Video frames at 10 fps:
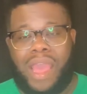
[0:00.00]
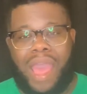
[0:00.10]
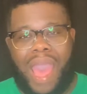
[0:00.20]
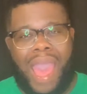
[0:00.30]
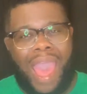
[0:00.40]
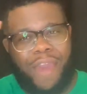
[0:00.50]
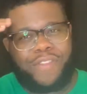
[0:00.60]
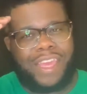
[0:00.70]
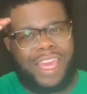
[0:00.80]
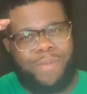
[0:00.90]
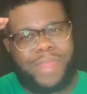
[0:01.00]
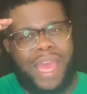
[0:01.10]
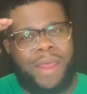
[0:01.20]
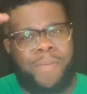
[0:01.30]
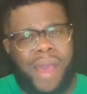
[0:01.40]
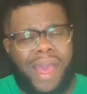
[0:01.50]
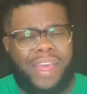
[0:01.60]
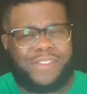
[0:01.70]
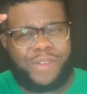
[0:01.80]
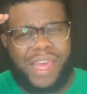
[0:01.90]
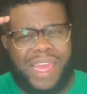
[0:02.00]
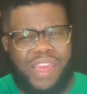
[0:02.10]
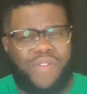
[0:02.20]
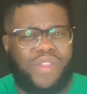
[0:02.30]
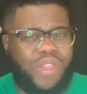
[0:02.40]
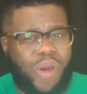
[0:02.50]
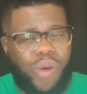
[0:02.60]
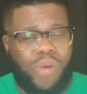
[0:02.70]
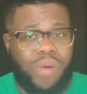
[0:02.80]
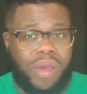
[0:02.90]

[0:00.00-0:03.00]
I have to keep that in mind so that even though